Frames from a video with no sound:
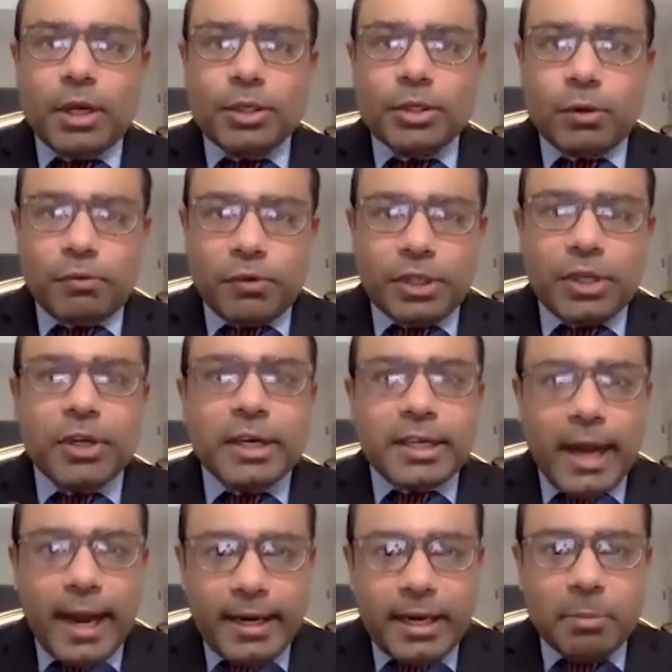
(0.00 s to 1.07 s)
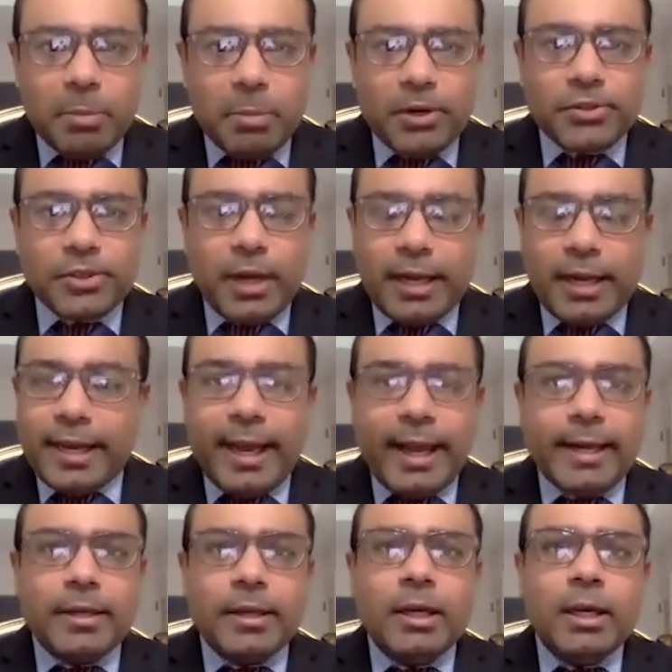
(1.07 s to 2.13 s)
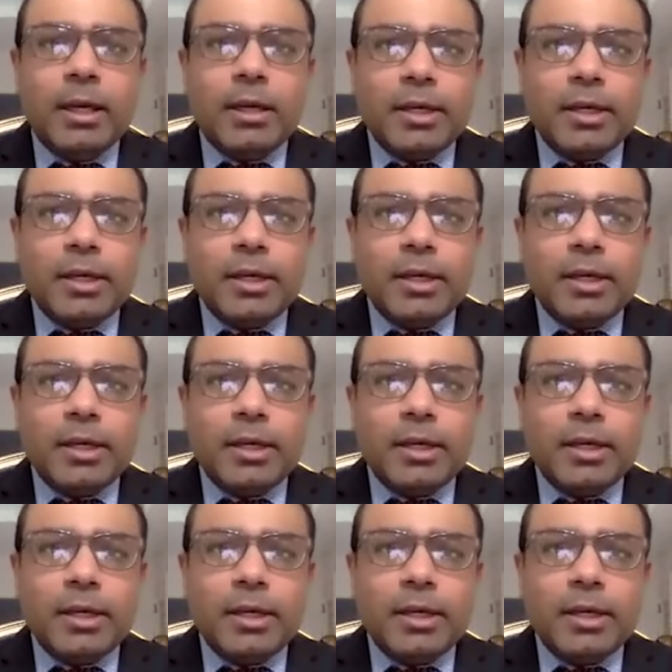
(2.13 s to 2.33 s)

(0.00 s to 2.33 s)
So for the retiring person, and again,